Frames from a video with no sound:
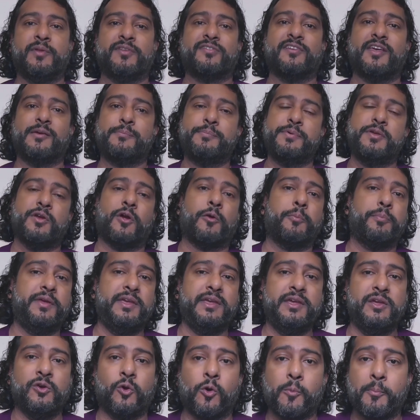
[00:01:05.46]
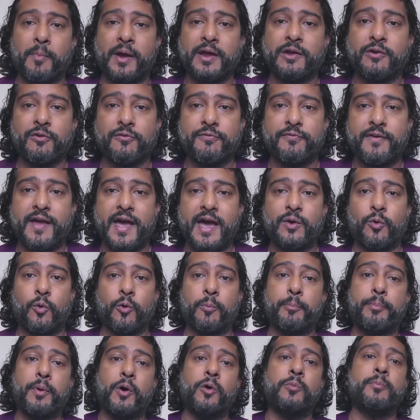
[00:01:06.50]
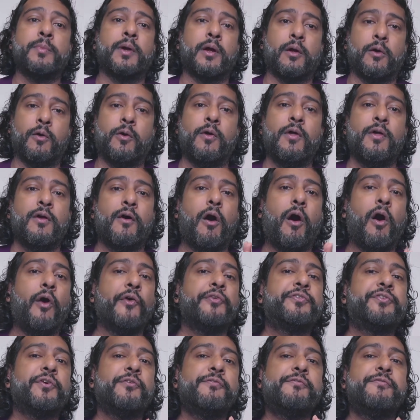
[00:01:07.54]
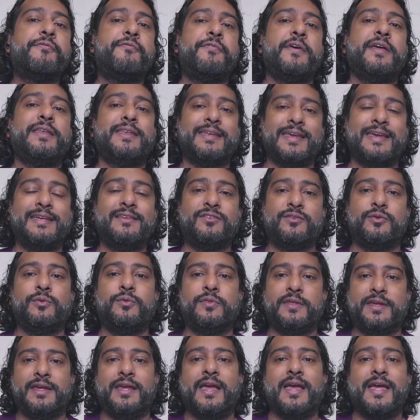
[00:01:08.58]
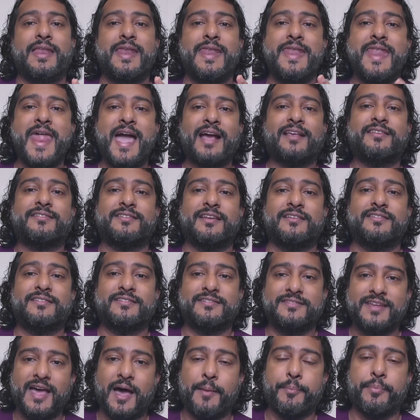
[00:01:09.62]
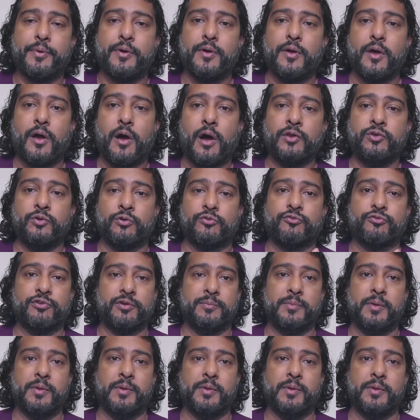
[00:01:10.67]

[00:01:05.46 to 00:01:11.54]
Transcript: like PRP or microfat or bone marrow also fit into the next step on your treatment